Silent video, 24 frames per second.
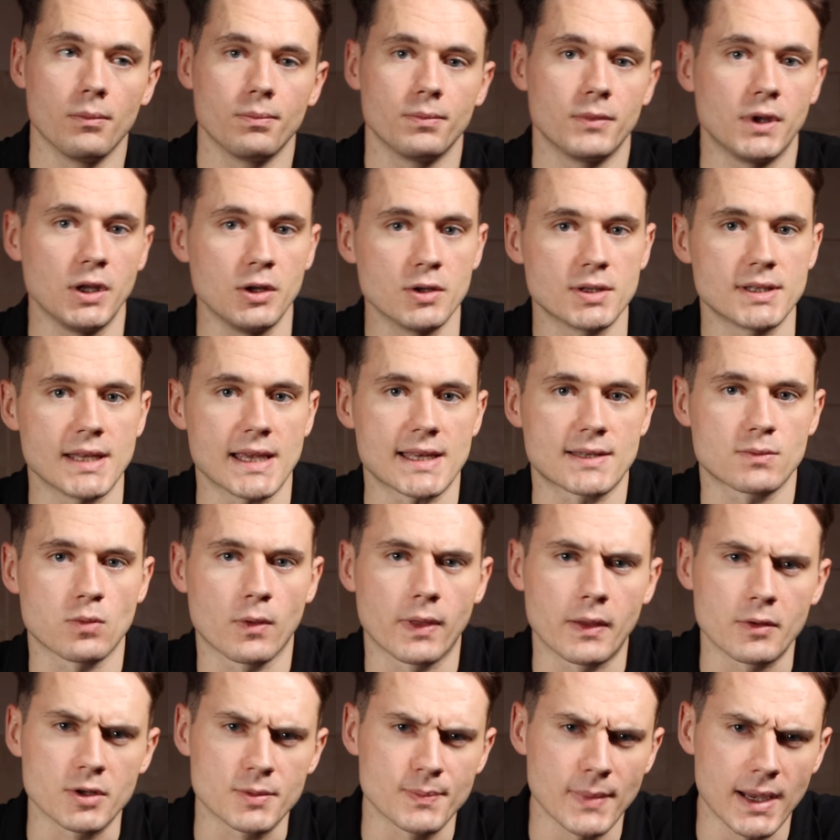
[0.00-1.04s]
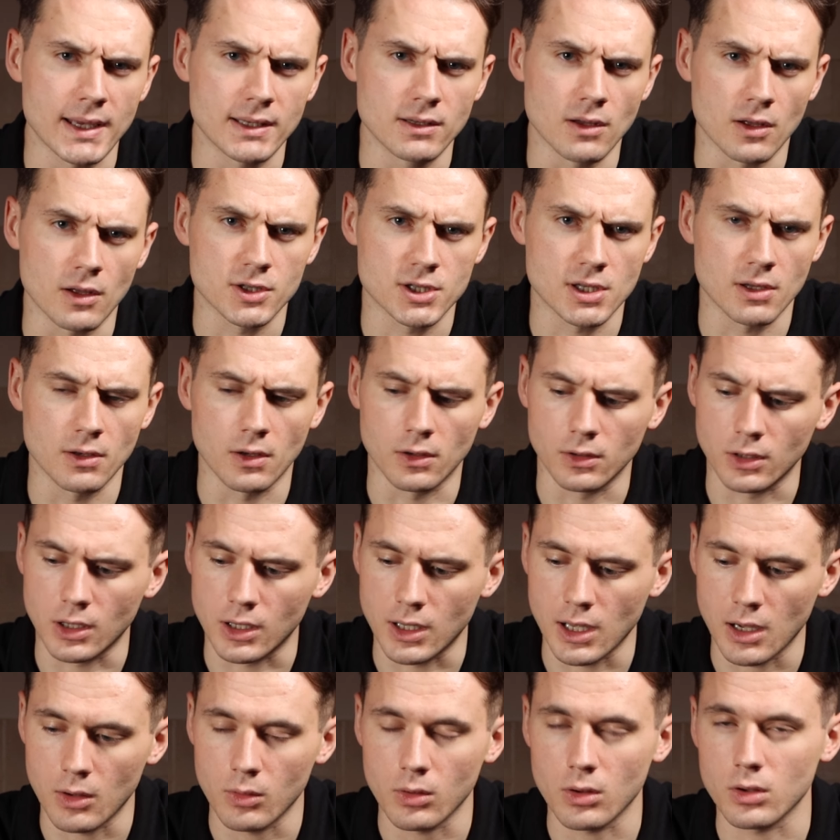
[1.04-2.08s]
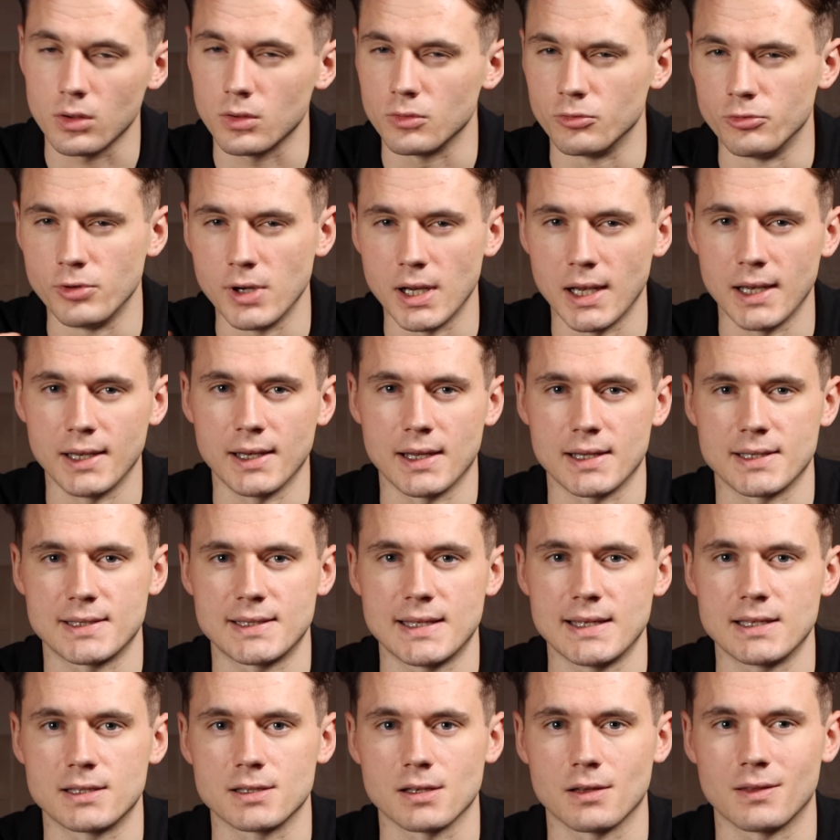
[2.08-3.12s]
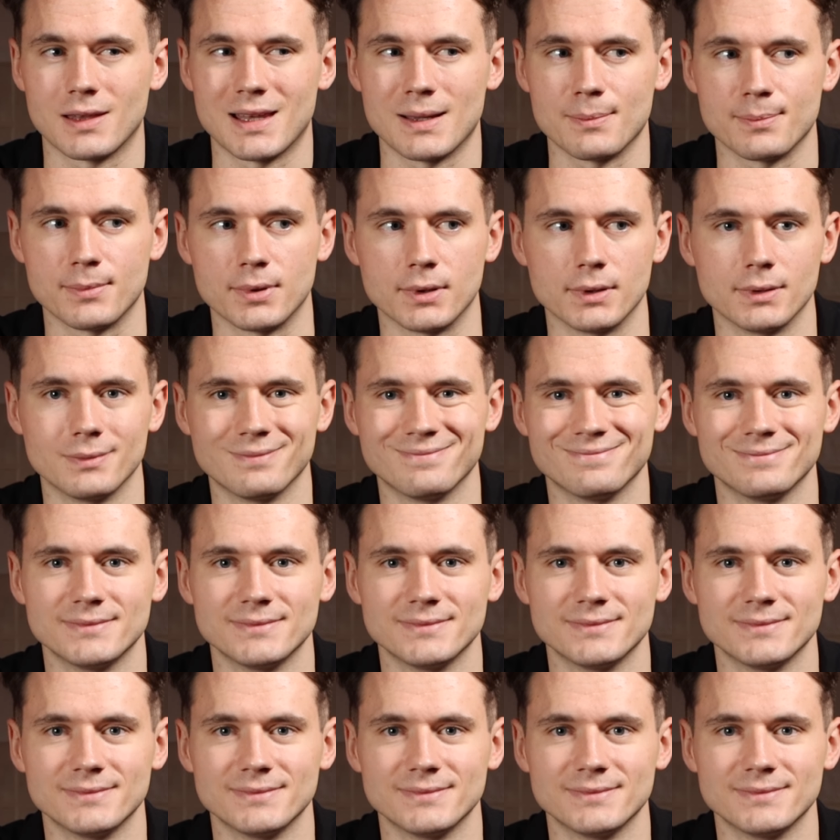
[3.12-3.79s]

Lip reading: The UCS one that was made so long ago, really nice detail on that, but